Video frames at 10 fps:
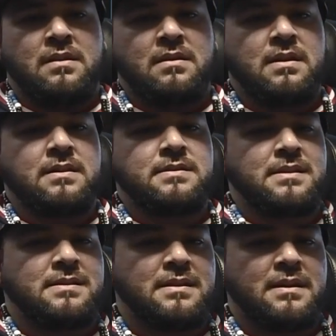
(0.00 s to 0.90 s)
the
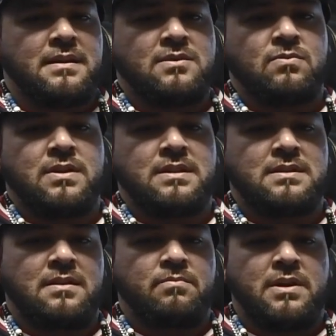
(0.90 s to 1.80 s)
logistics or what it's
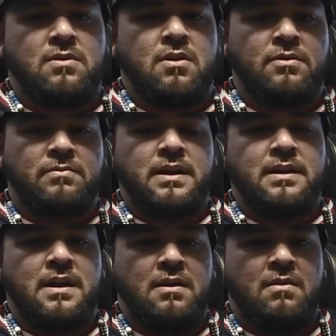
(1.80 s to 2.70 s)
going to be called right
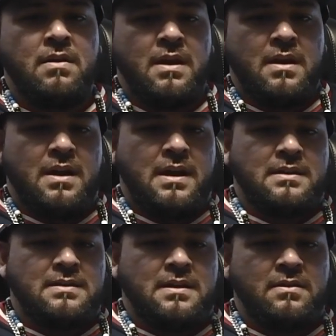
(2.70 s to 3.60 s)
now. I
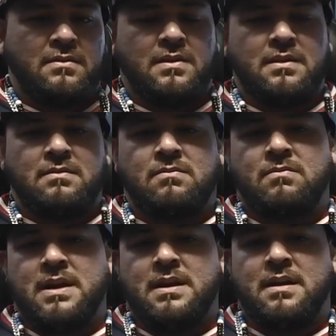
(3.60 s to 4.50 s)
can tell you
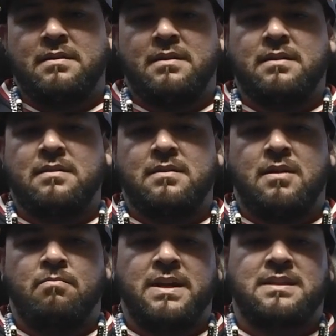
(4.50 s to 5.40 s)
right now that
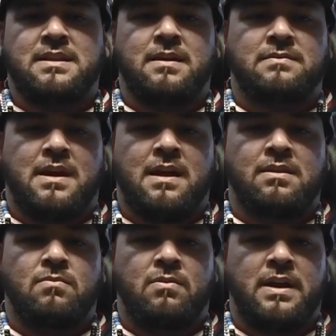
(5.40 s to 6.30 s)
a mixtape's on
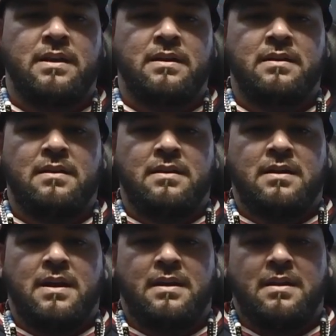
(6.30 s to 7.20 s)
the way,
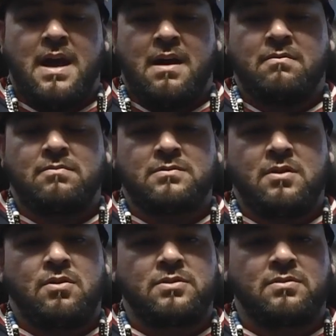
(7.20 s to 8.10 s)
and the album's
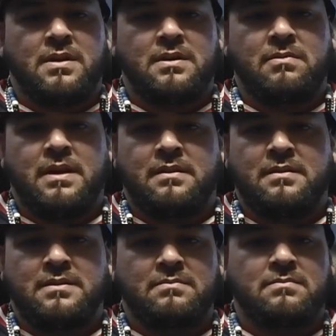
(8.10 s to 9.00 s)
also on the way.
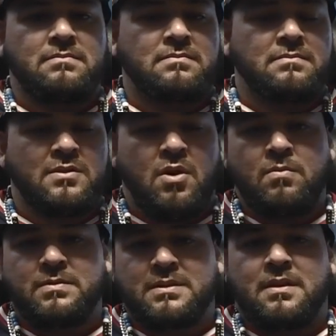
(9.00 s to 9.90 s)
There's some
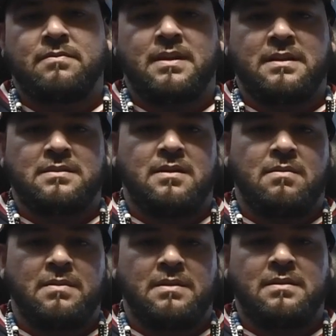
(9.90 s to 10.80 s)
dope stuff that's
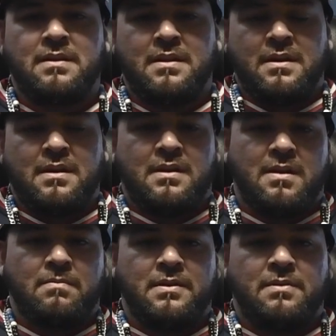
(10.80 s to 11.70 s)
coming
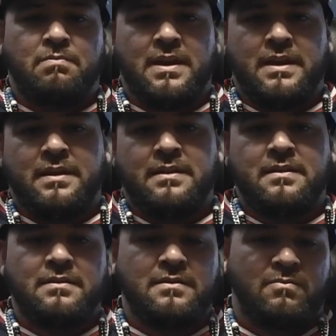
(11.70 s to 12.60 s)
to play
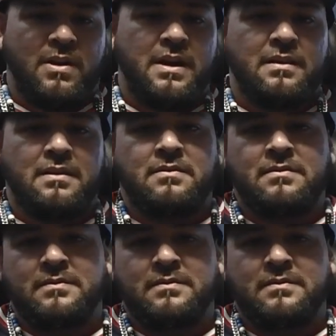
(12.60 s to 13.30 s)
right now.